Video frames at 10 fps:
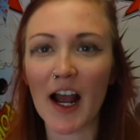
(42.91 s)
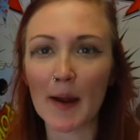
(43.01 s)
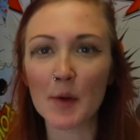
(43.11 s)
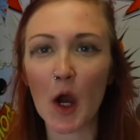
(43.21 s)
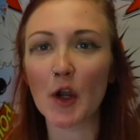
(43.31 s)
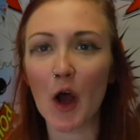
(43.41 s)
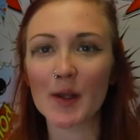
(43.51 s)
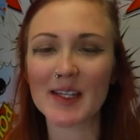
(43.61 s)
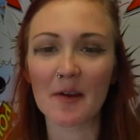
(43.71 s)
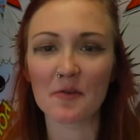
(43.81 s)
I'm not an
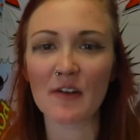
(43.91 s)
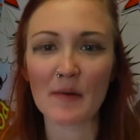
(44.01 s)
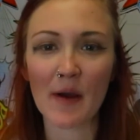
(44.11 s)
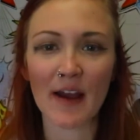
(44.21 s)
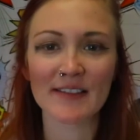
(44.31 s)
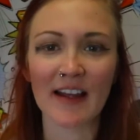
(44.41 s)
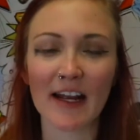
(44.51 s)
all-time favourite person.